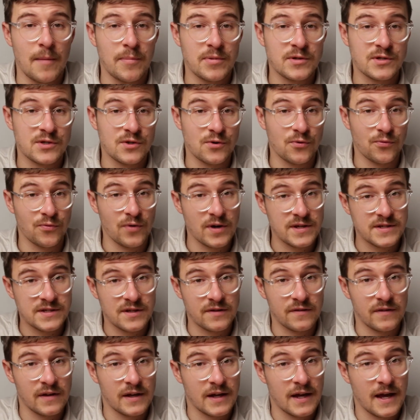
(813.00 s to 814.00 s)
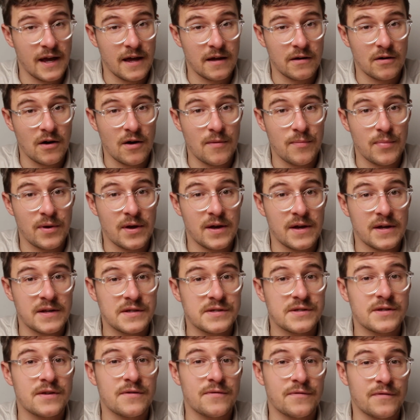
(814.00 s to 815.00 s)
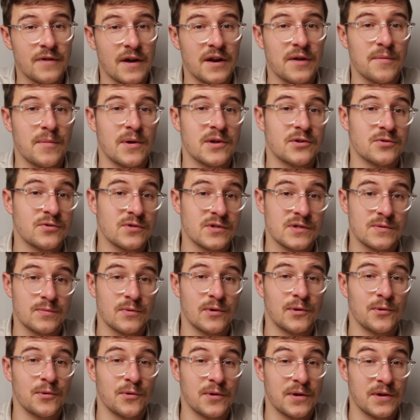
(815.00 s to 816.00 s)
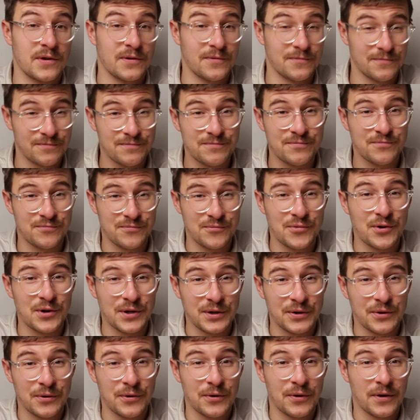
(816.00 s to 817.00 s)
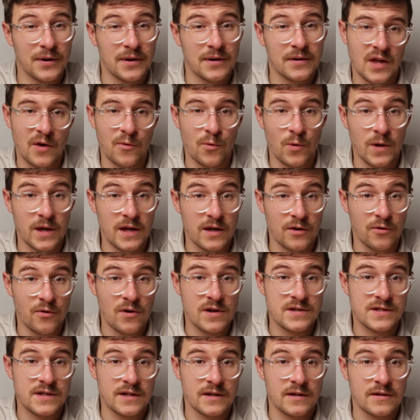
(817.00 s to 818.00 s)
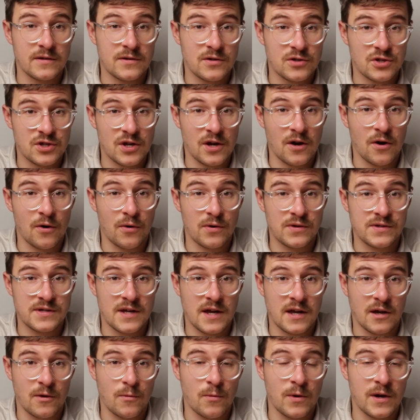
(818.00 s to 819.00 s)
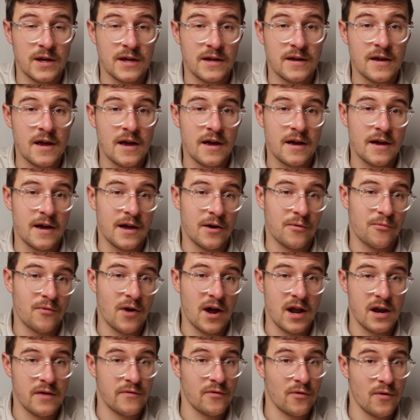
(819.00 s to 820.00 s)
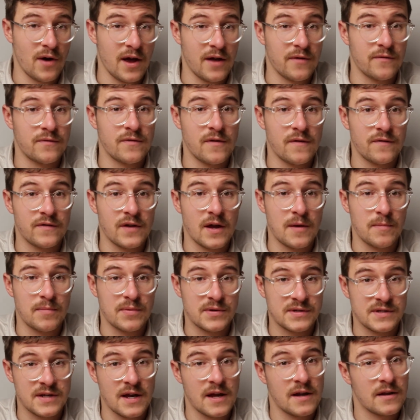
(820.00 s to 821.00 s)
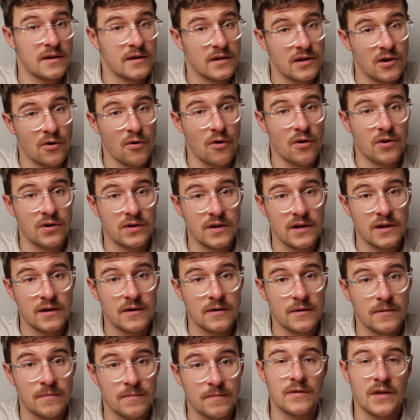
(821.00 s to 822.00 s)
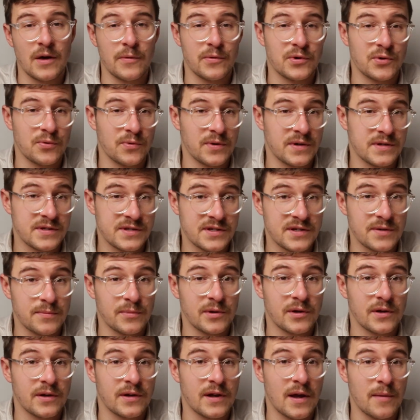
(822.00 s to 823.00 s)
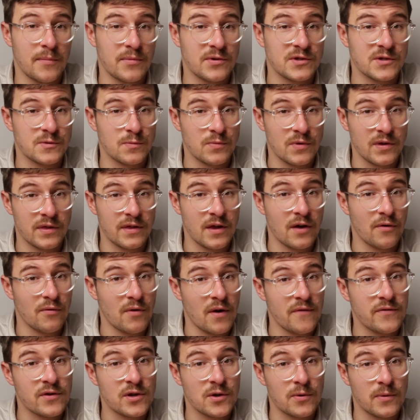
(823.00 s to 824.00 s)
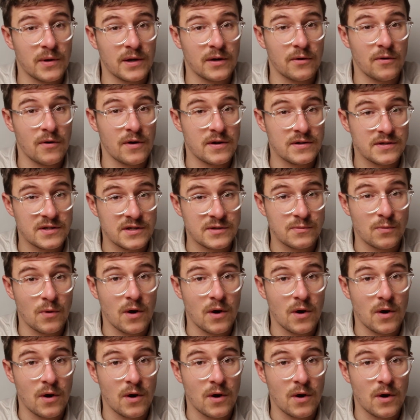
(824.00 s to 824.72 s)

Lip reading: Up until recently, NIB's fundamentals were looking pretty good. They were increasing shareholders' equity at a rate of around 15% year on year. They were doing similar numbers with their revenue increase as